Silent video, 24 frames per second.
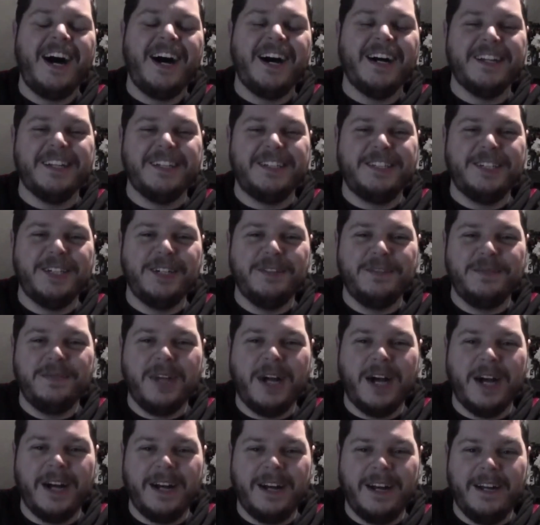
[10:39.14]
on the
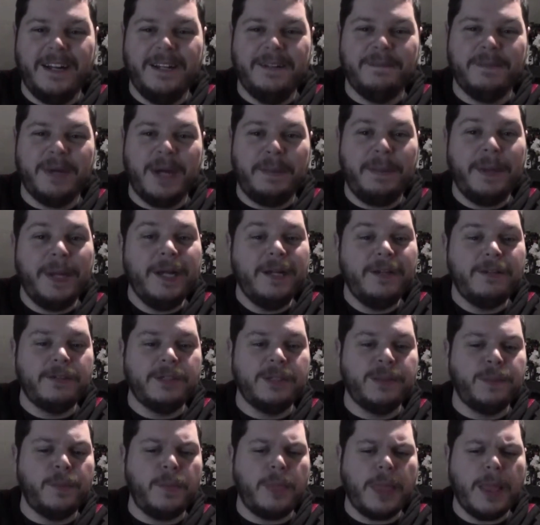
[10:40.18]
show in my panel
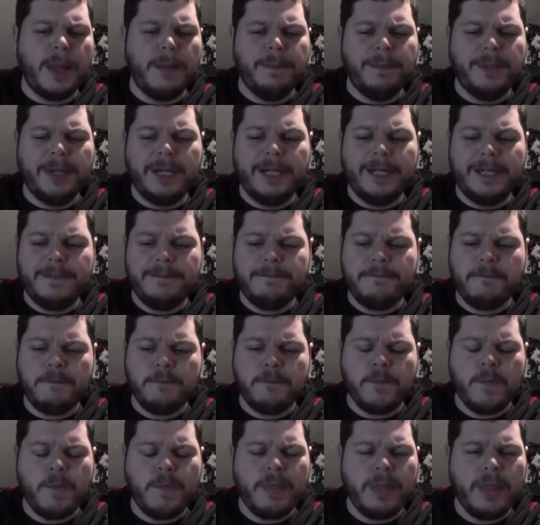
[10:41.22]
room. But
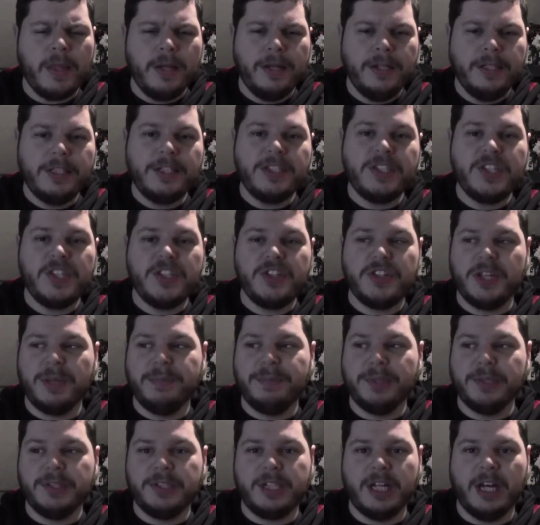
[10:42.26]
just the
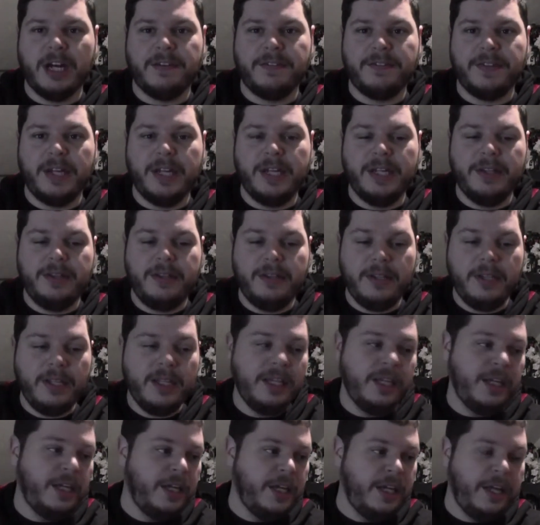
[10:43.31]
simple stuff.
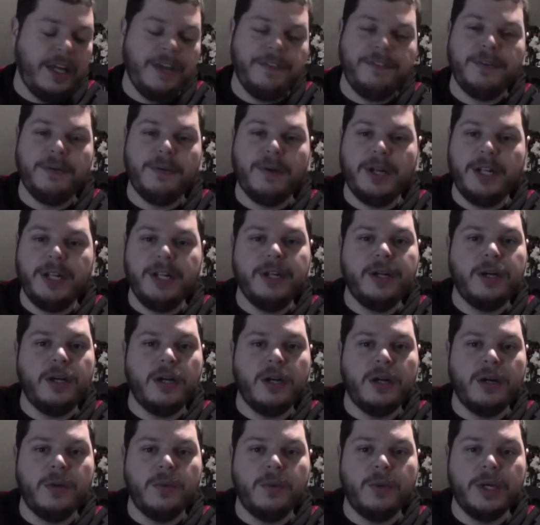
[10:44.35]
If you're running
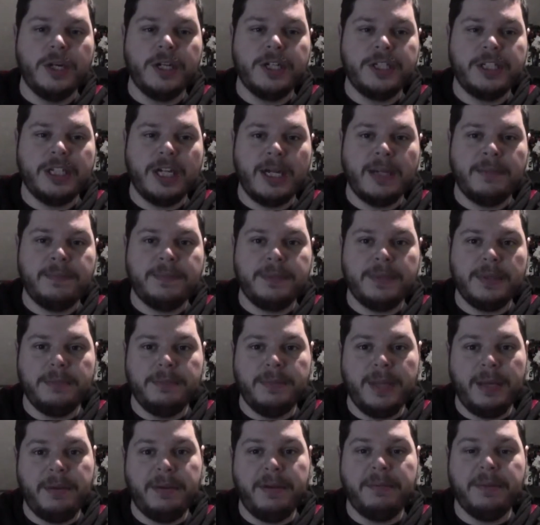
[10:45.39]
a workshop,
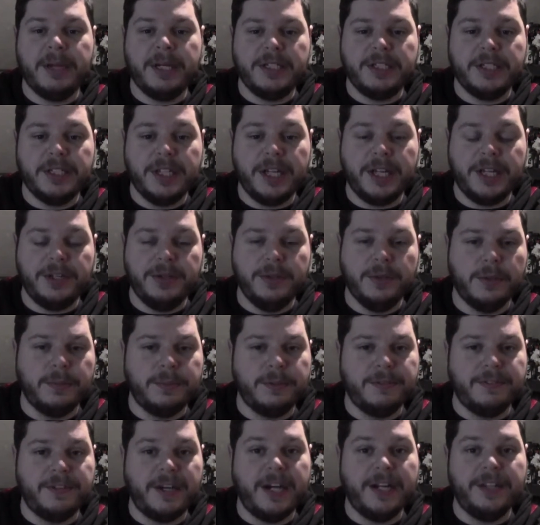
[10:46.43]
maybe mention that you will
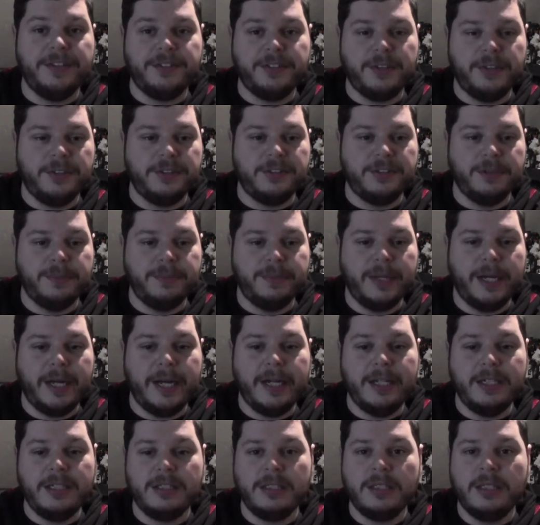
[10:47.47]
provide certain
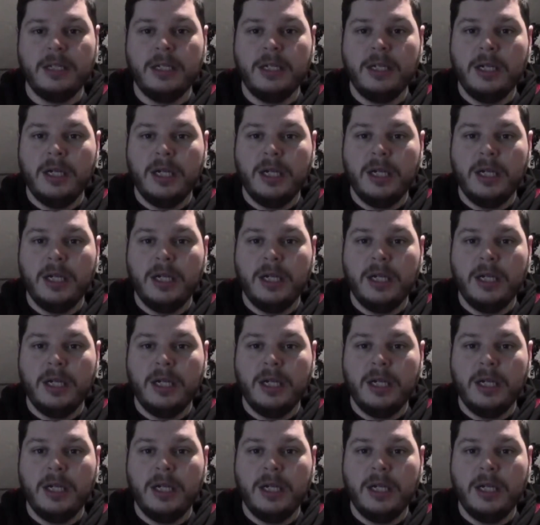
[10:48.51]
supplies,